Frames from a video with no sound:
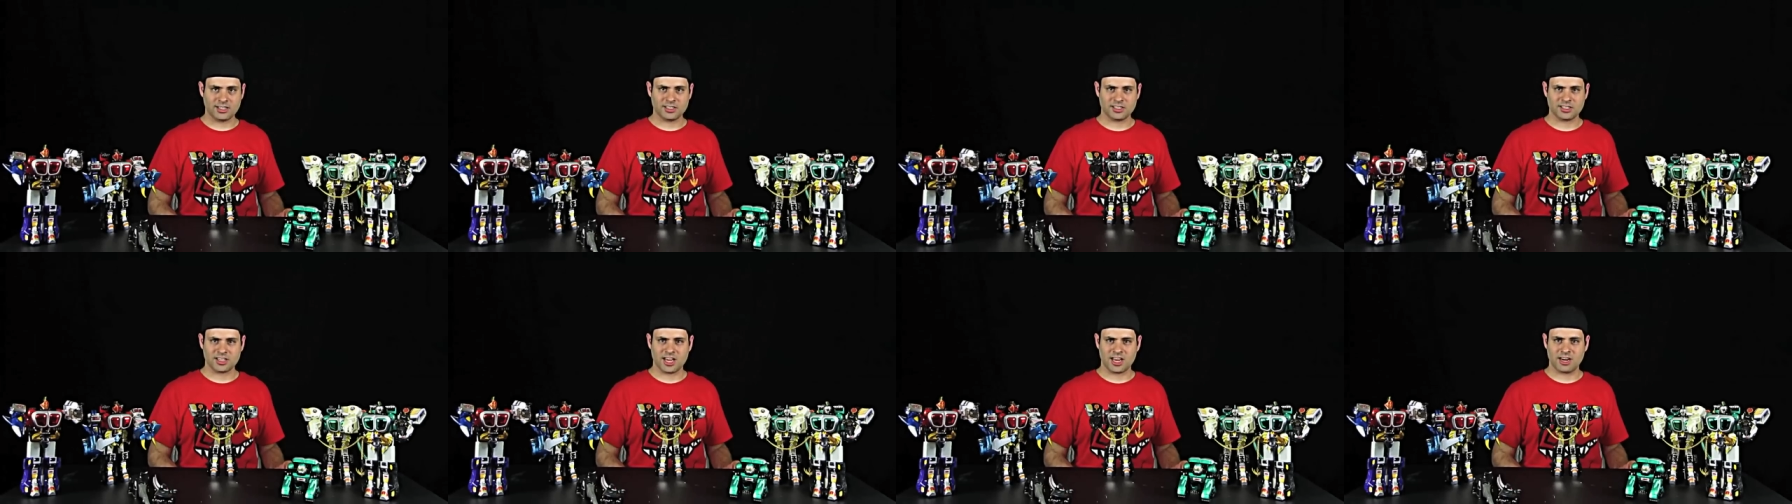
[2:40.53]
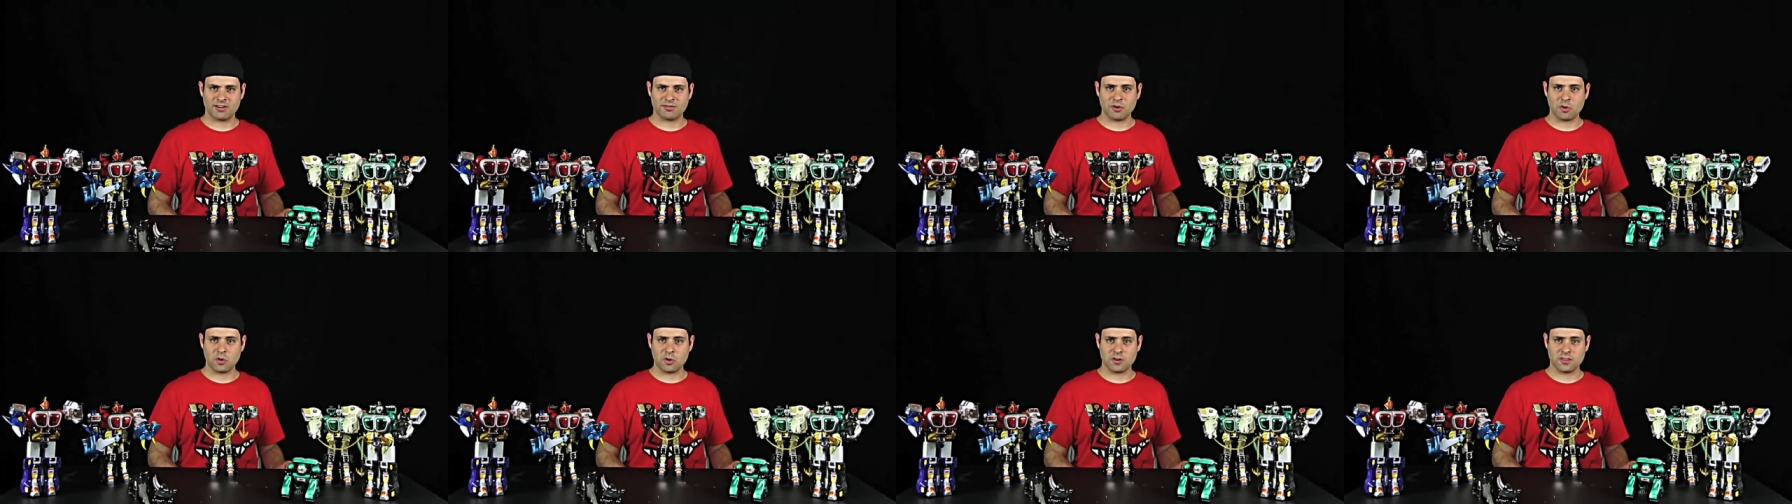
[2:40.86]
just kind
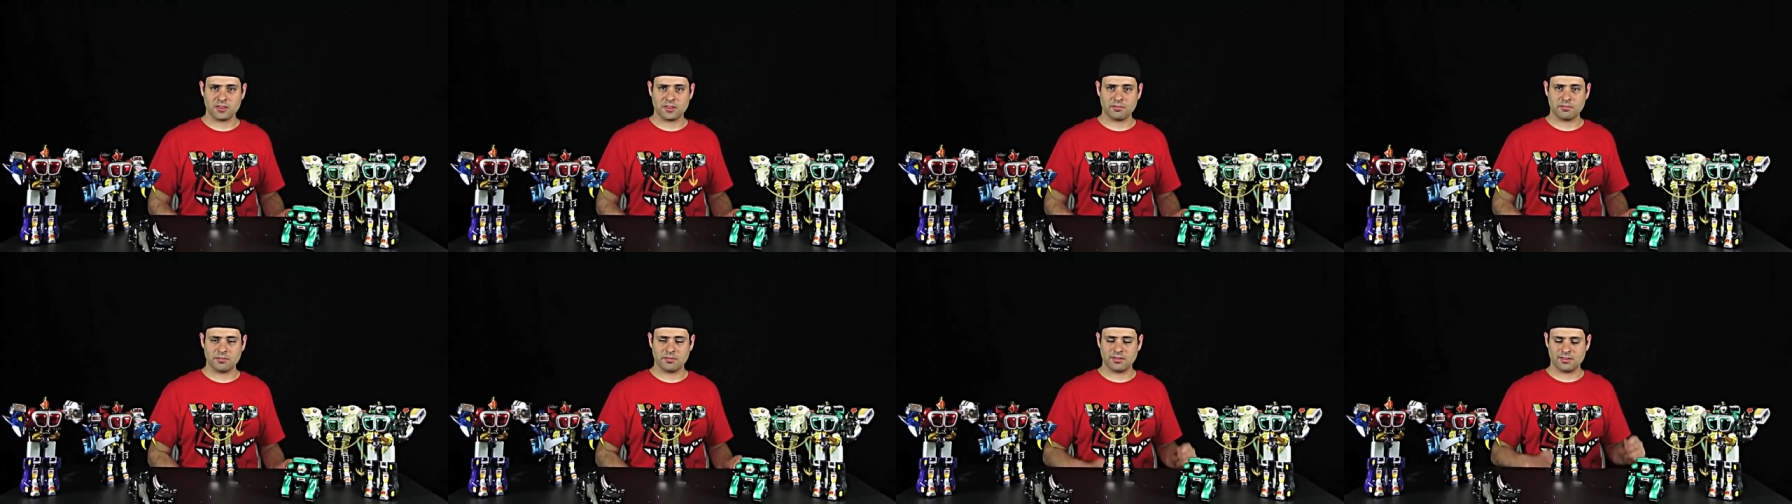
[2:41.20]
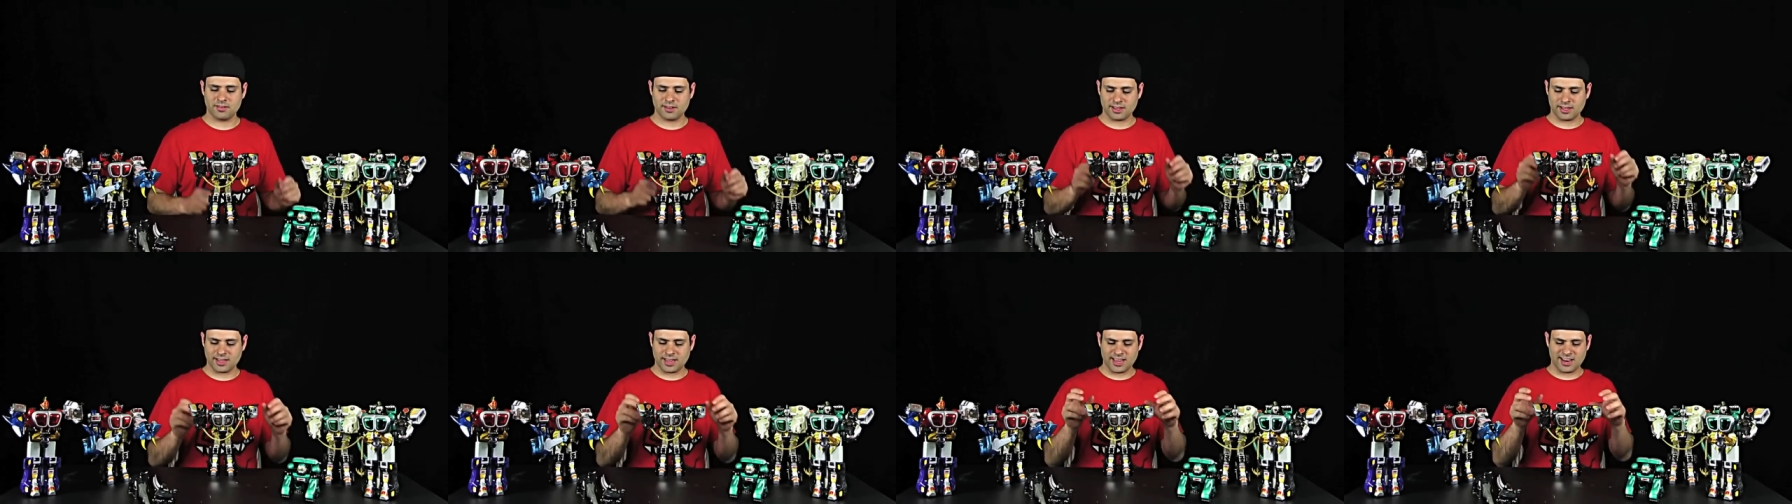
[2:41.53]
of hoard them.
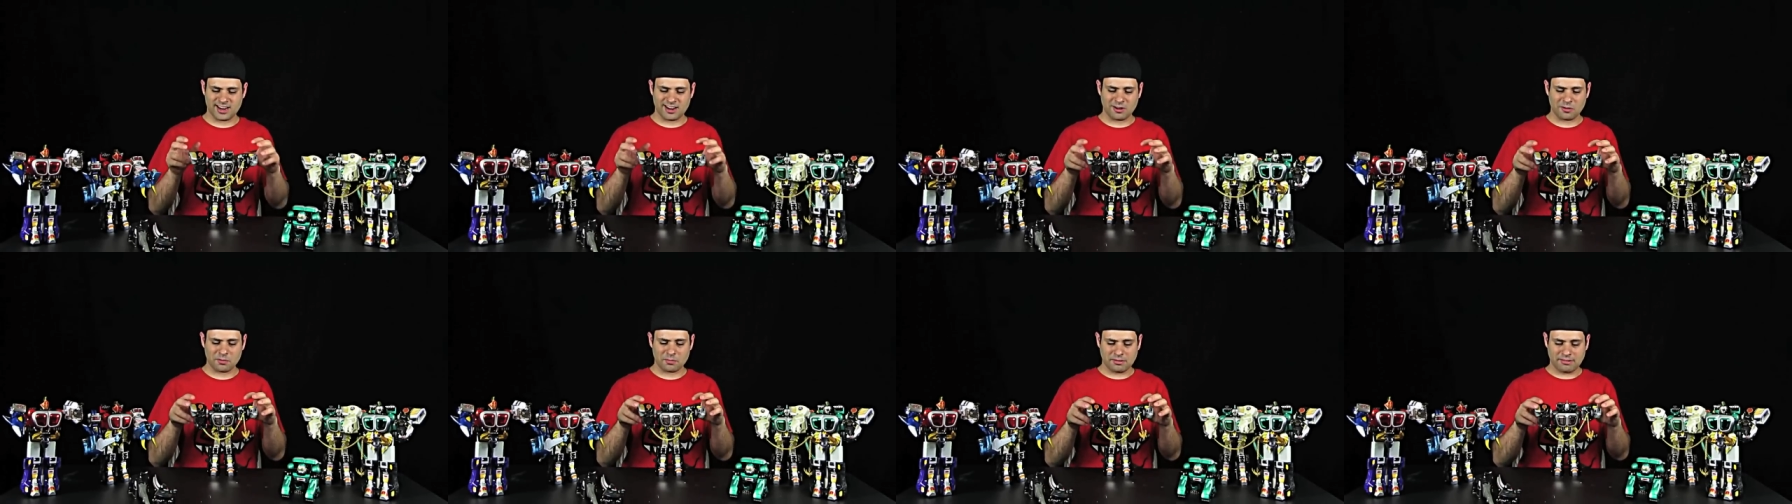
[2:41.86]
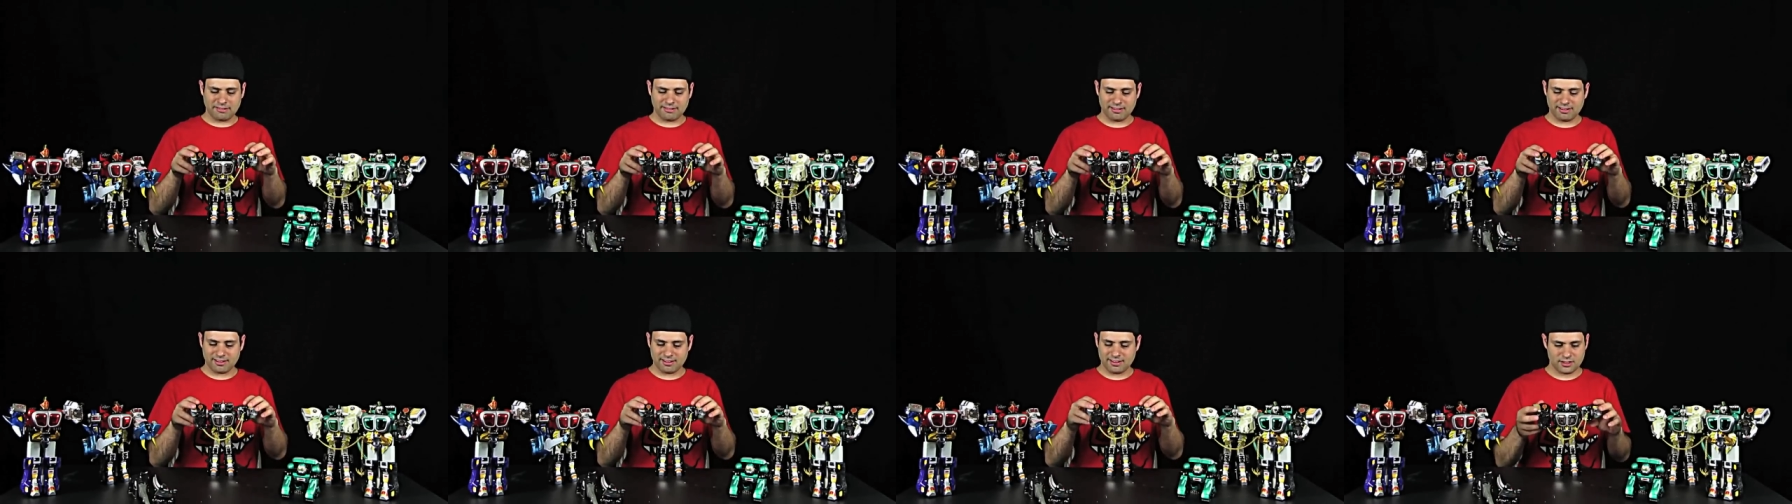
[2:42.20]
I can't help it.